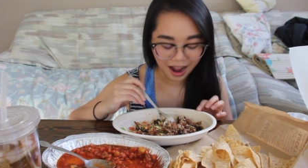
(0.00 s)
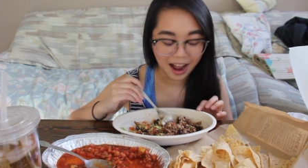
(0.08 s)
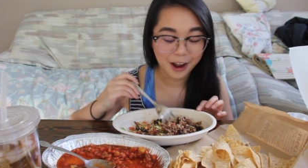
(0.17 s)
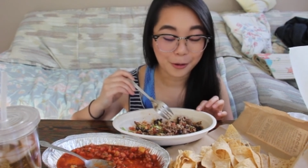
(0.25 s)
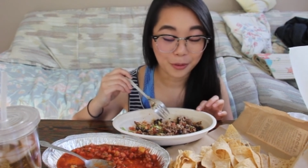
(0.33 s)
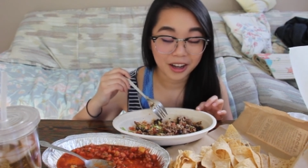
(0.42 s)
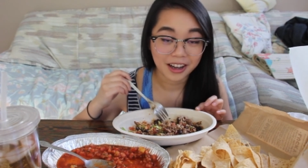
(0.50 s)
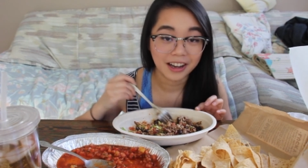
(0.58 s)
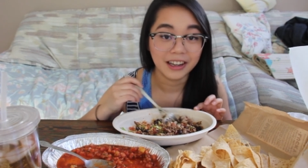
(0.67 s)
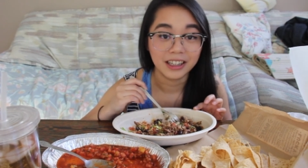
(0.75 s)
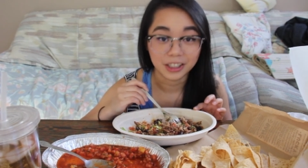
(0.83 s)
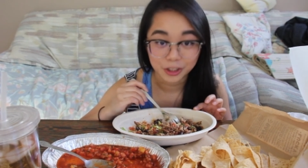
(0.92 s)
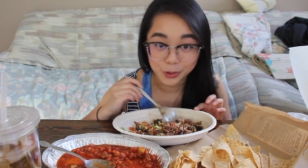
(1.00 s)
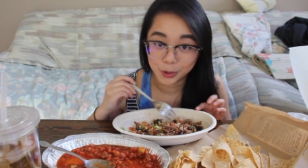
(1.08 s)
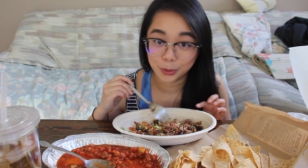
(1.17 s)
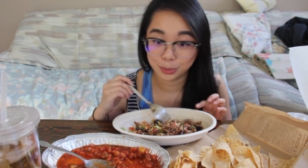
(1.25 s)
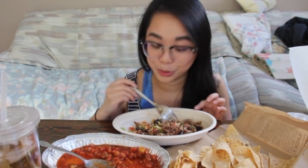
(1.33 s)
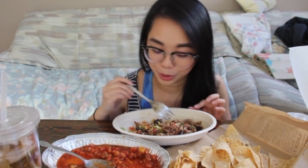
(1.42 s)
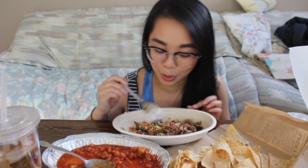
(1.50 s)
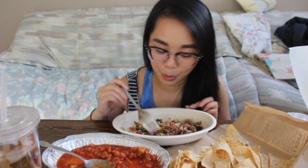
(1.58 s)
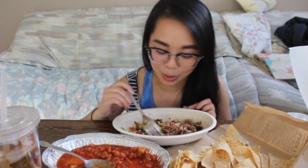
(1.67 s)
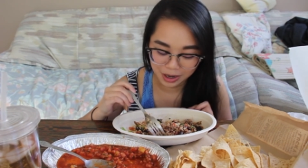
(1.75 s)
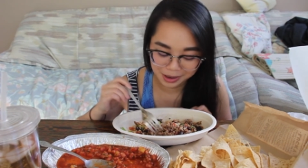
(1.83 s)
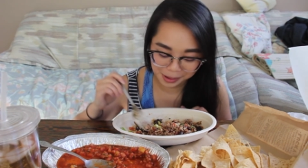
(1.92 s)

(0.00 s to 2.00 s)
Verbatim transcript: I would assume so.